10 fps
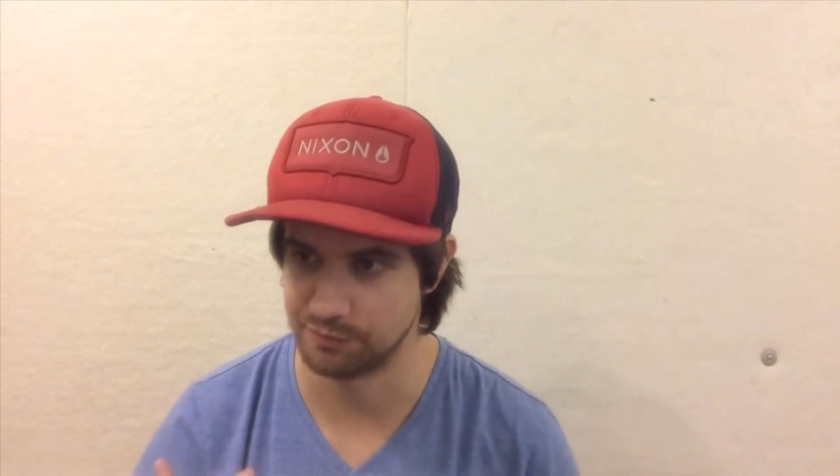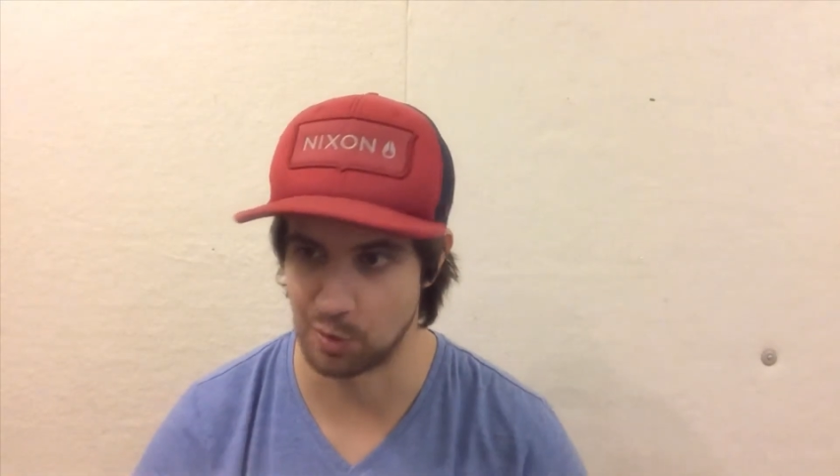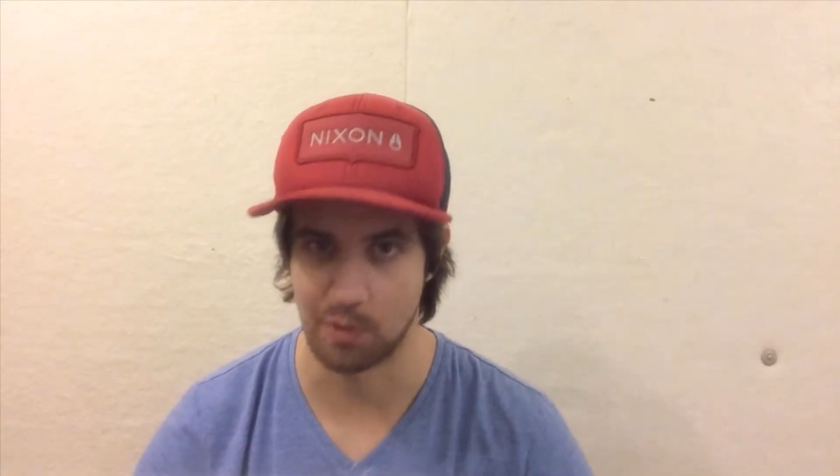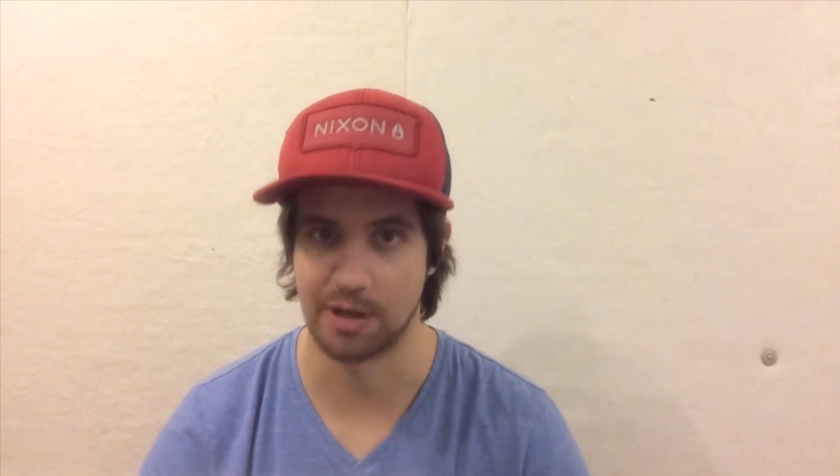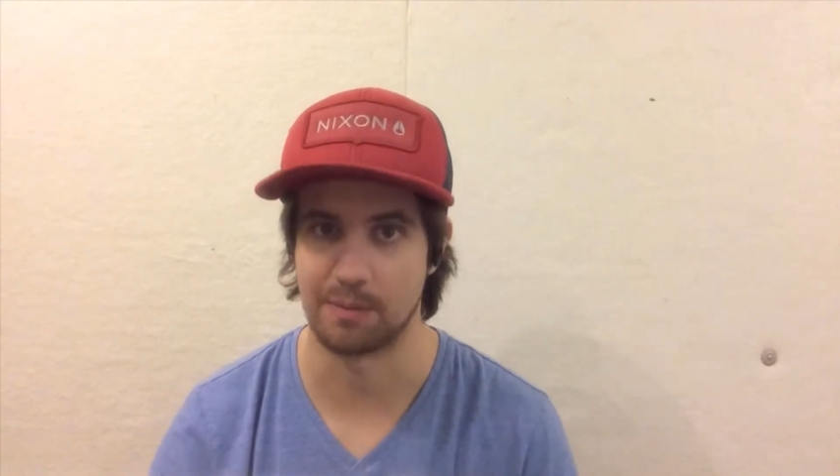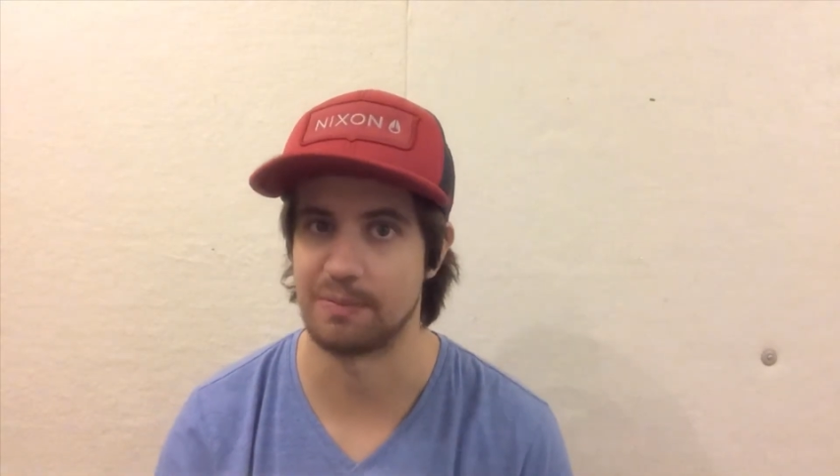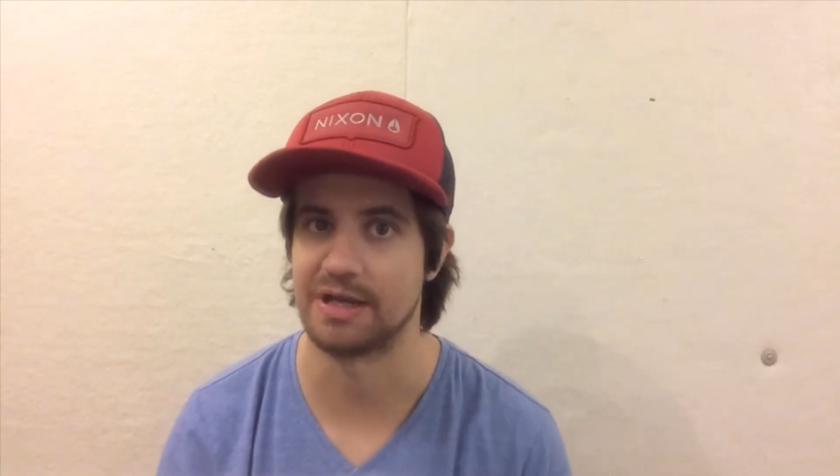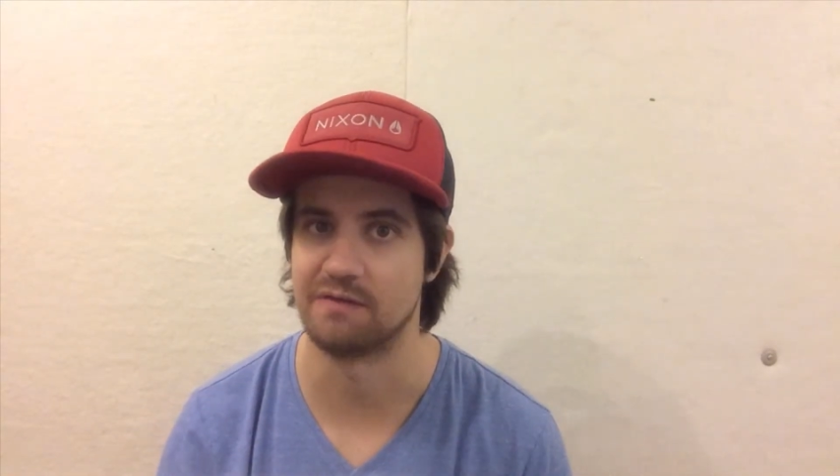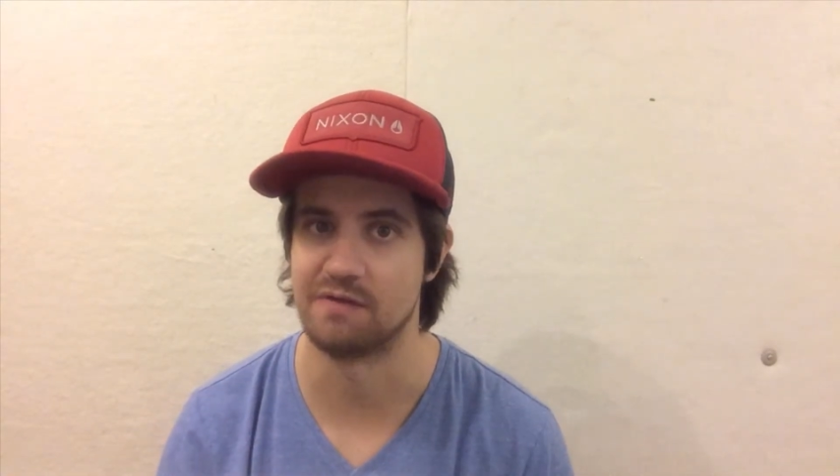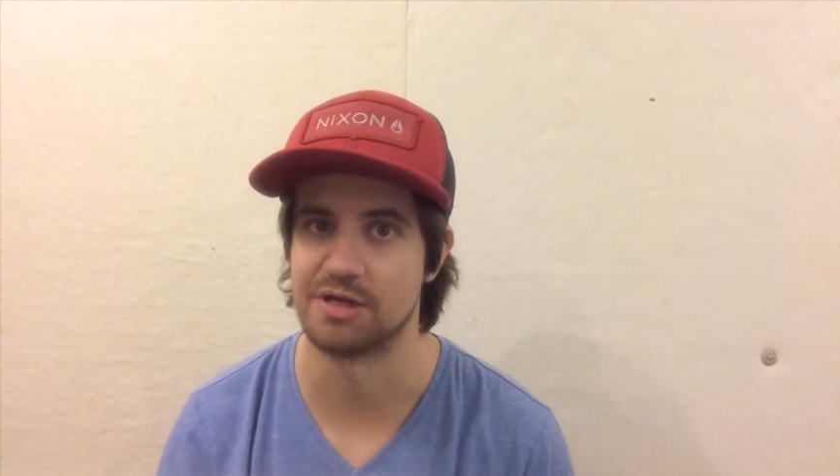going on
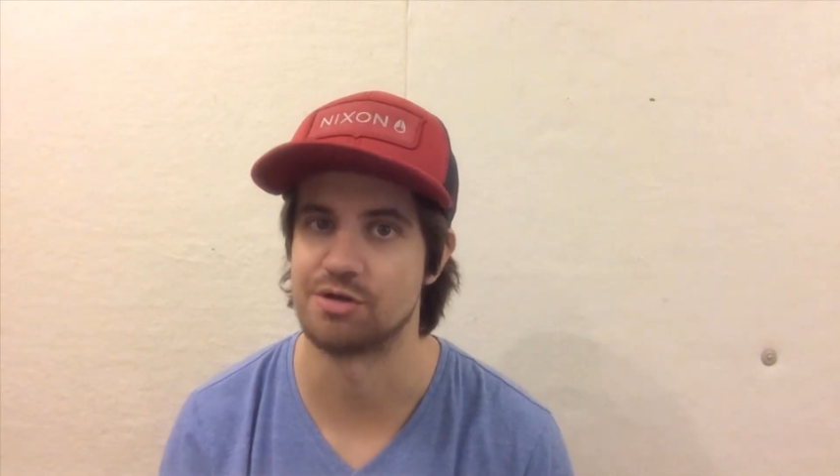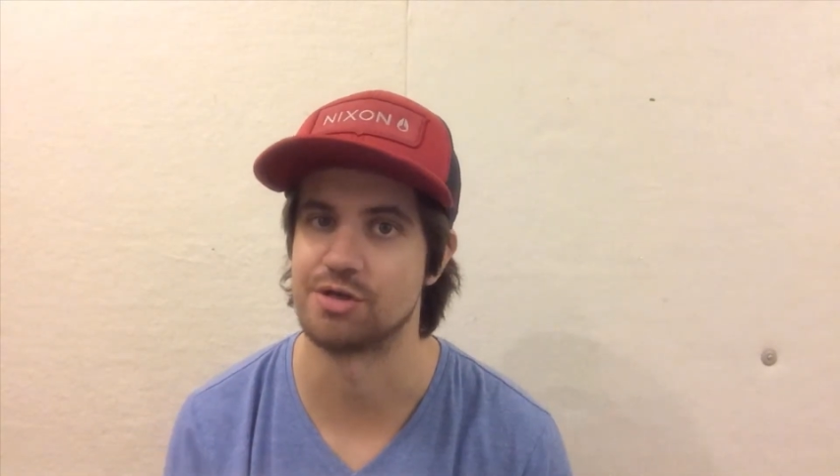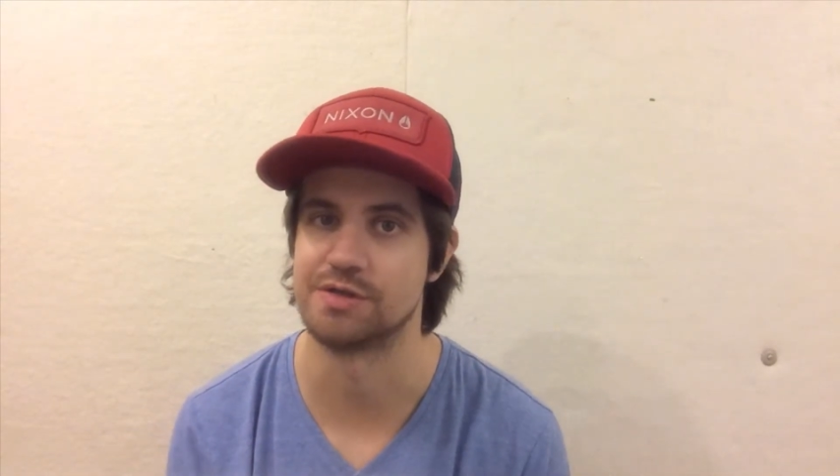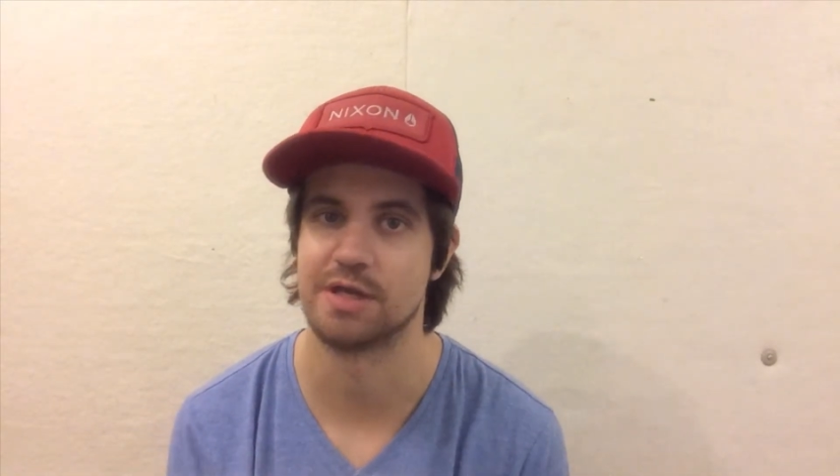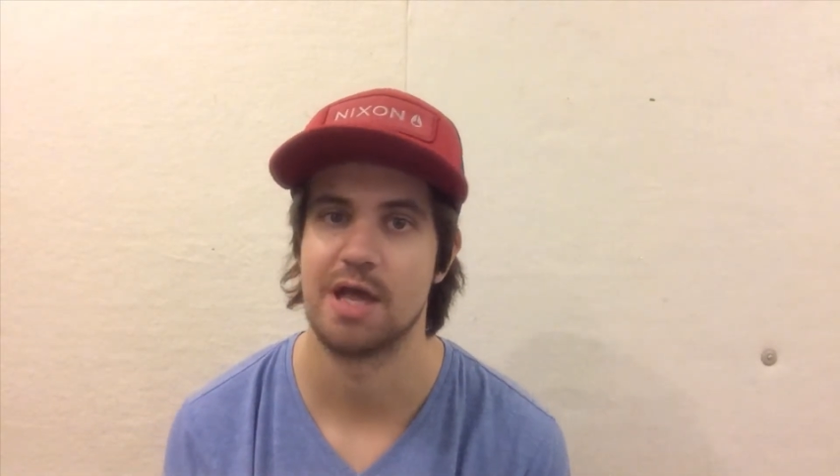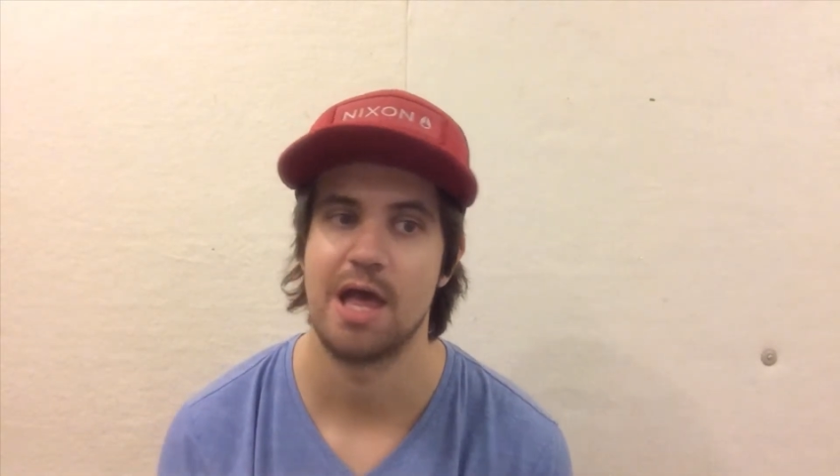big adventures,